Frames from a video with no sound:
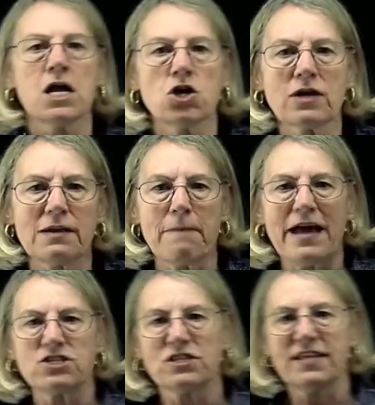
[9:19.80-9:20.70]
You can
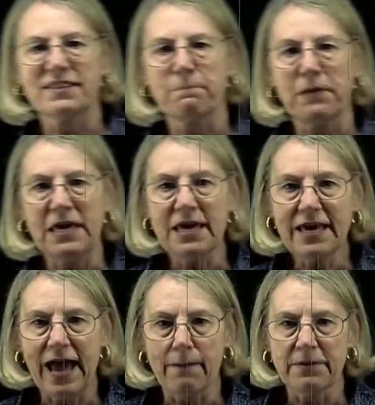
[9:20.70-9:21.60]
imagine that the peak
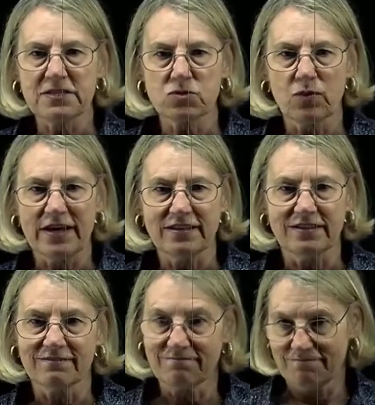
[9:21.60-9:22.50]
happens
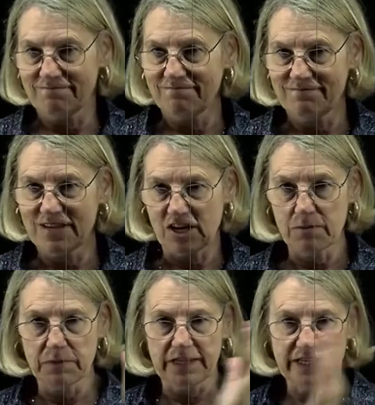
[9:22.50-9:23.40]
when they're
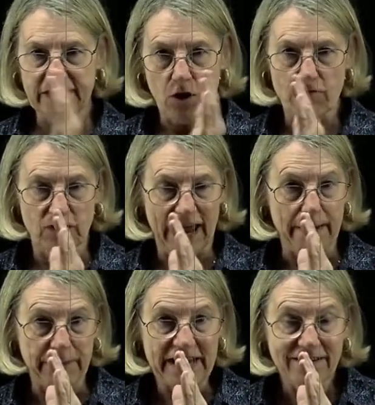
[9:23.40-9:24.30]
completely
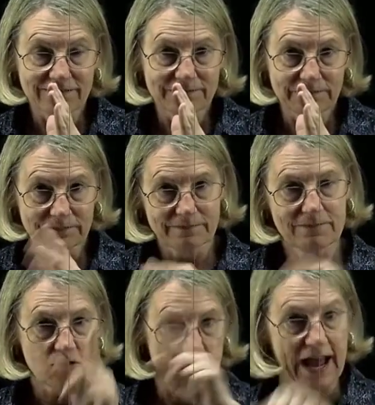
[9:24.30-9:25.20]
overlapping.
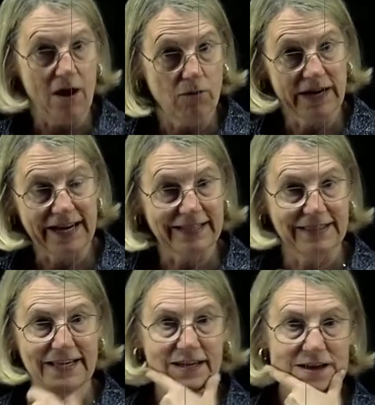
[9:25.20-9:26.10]
So now when I get
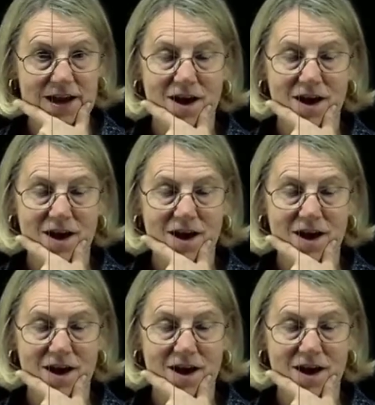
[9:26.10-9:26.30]
the